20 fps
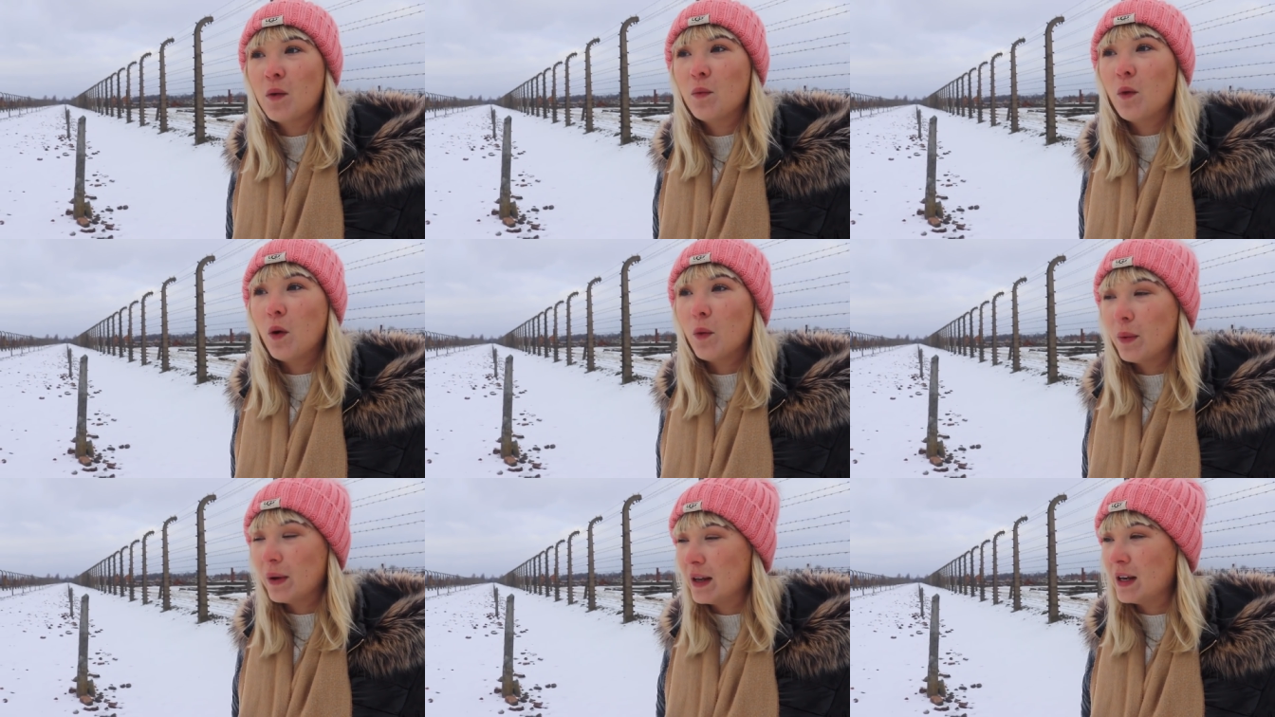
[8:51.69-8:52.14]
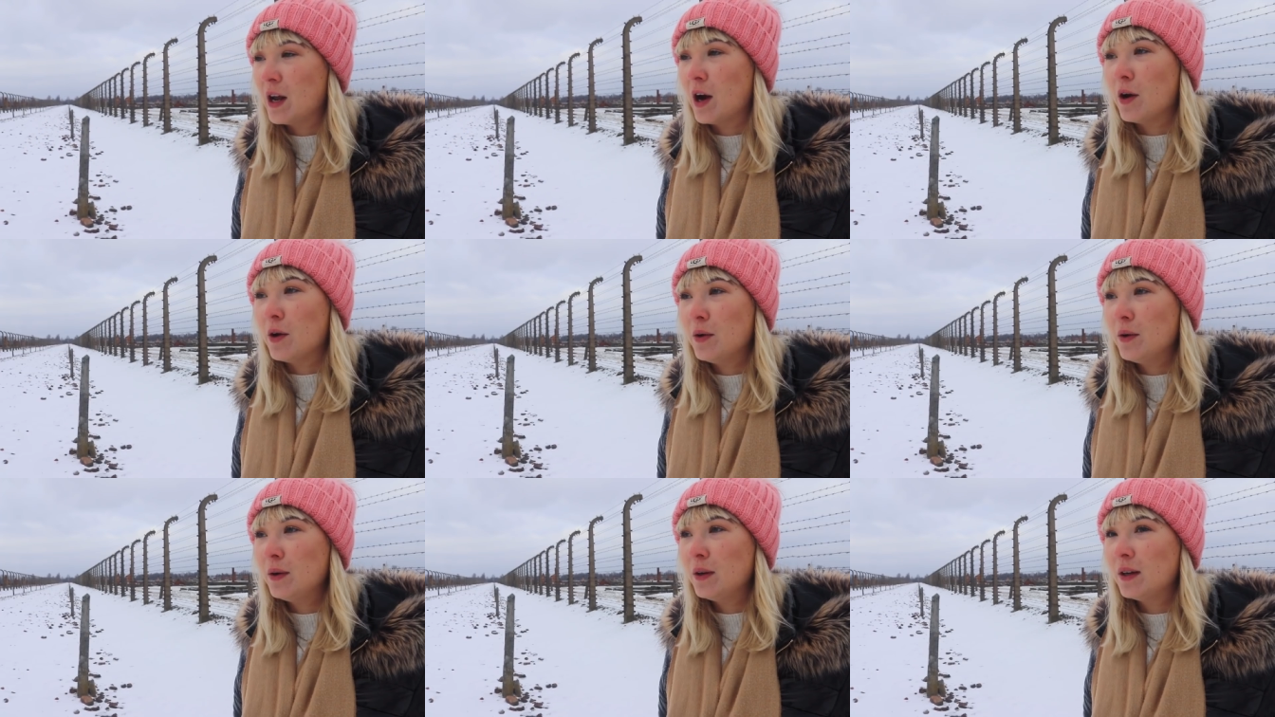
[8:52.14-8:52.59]
what we
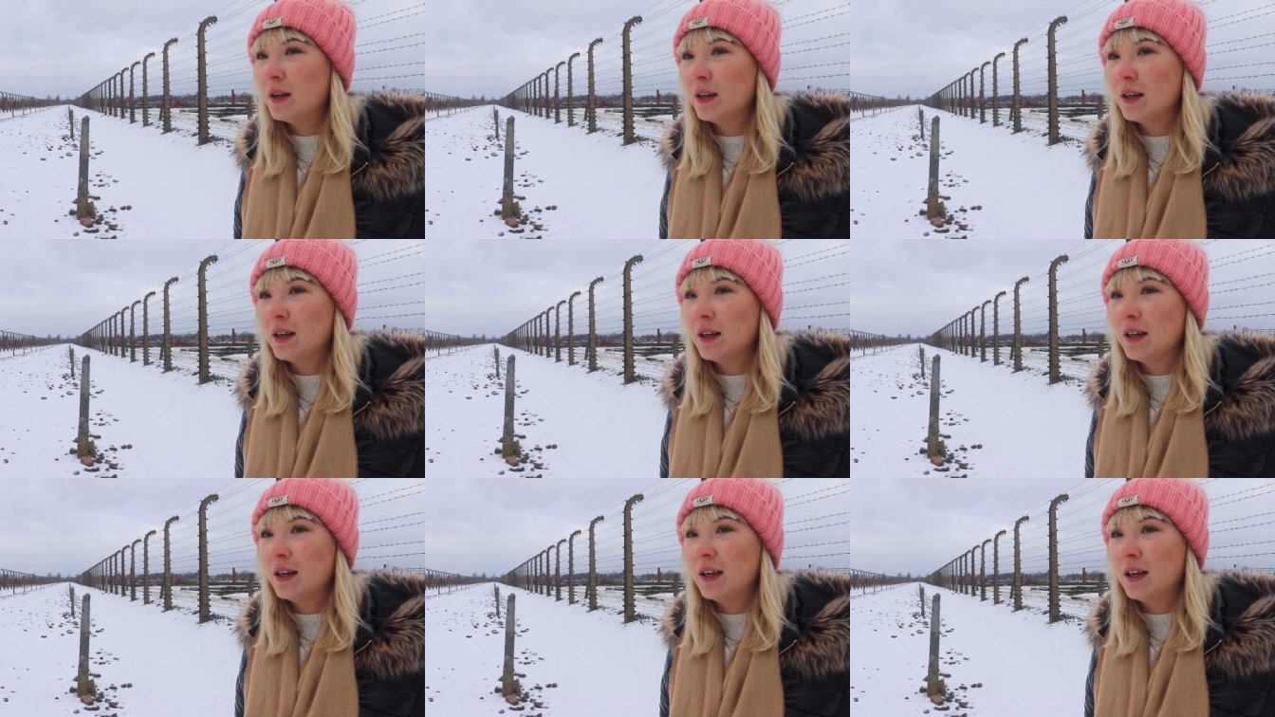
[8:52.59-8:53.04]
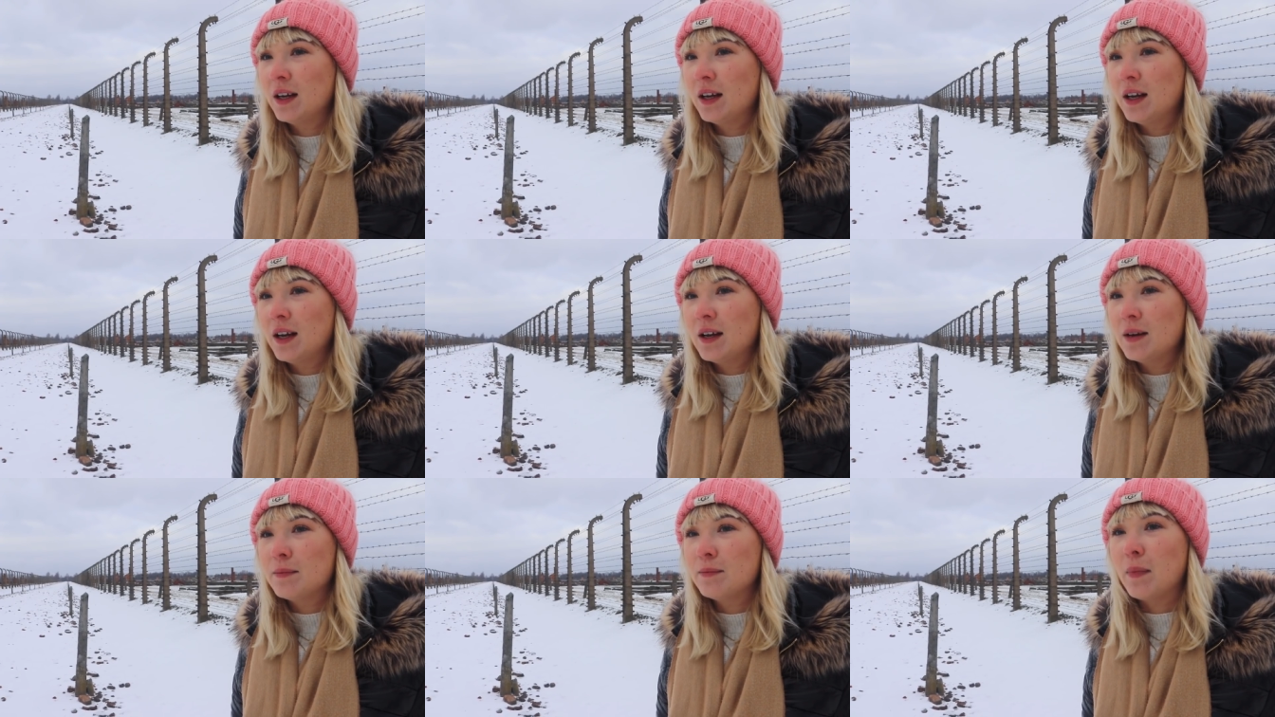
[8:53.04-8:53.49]
know
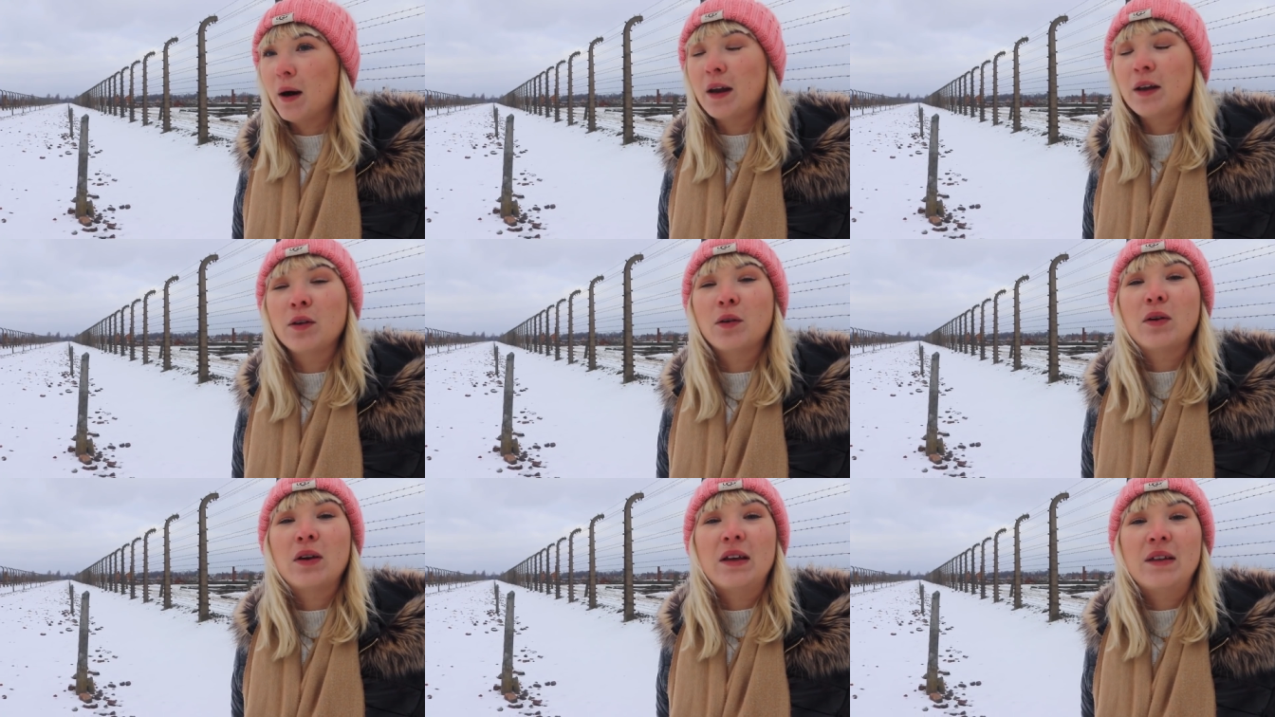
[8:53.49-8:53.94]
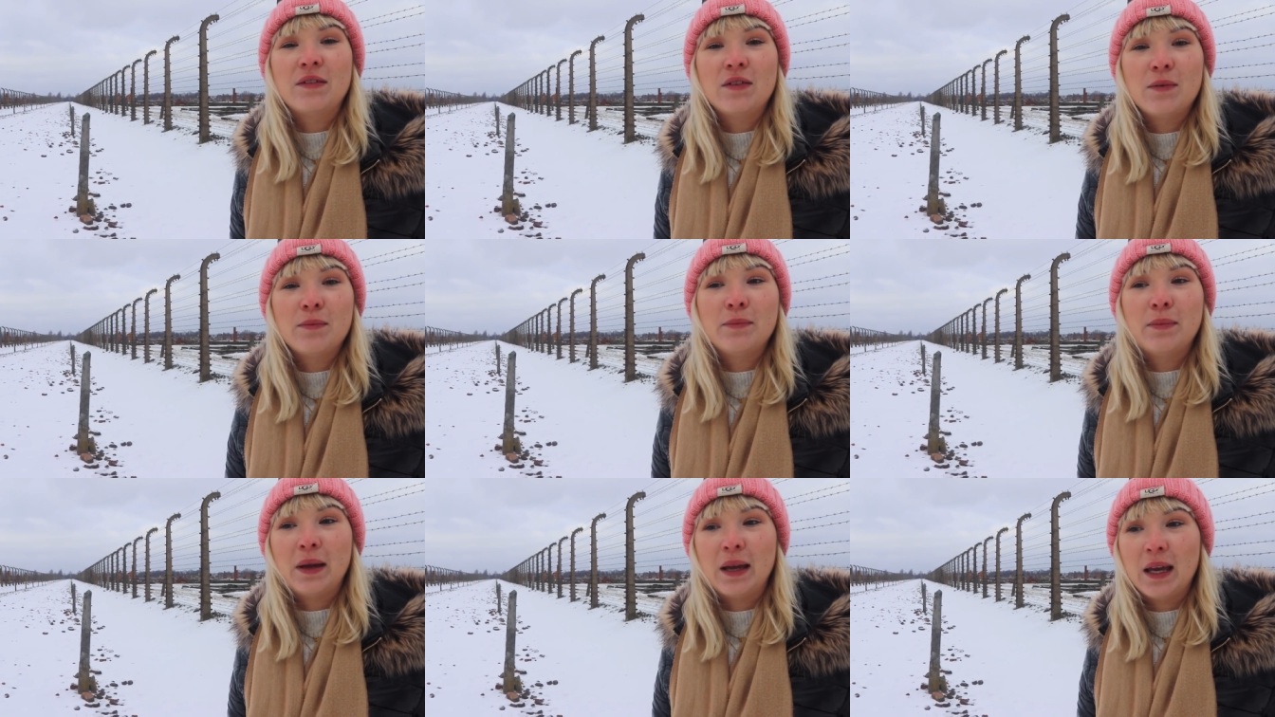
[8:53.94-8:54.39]
might not
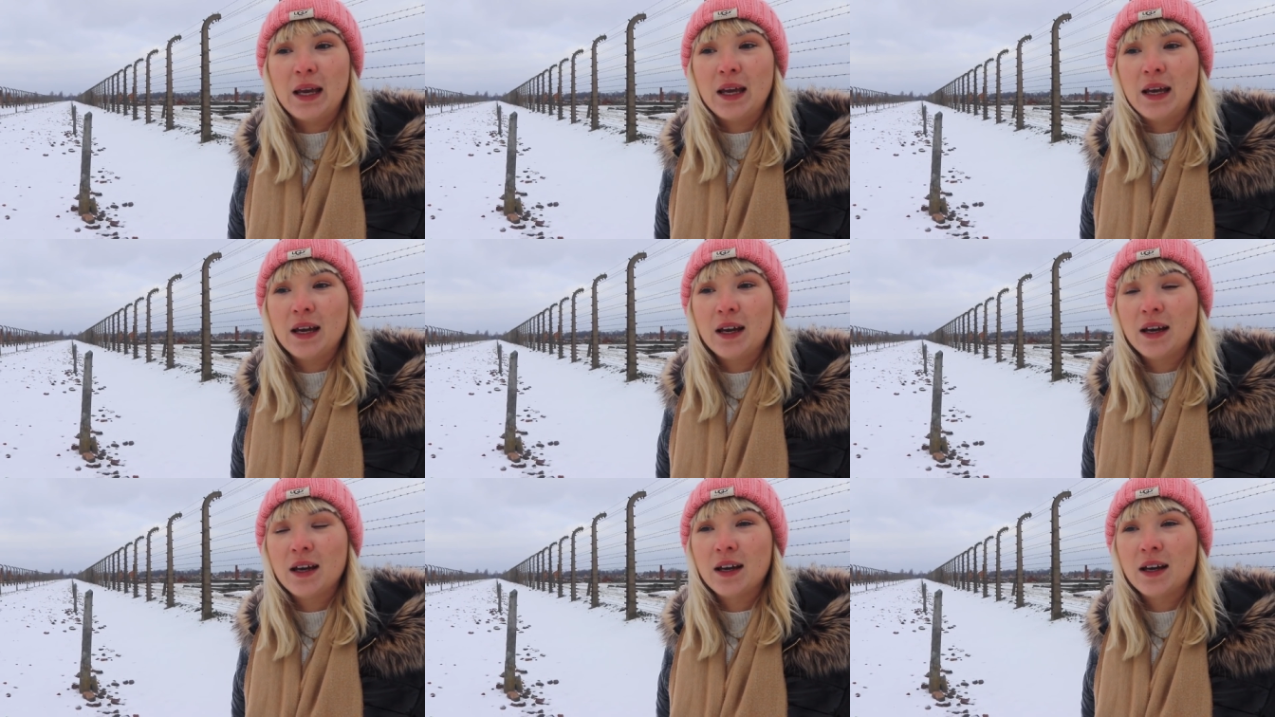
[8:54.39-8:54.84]
even be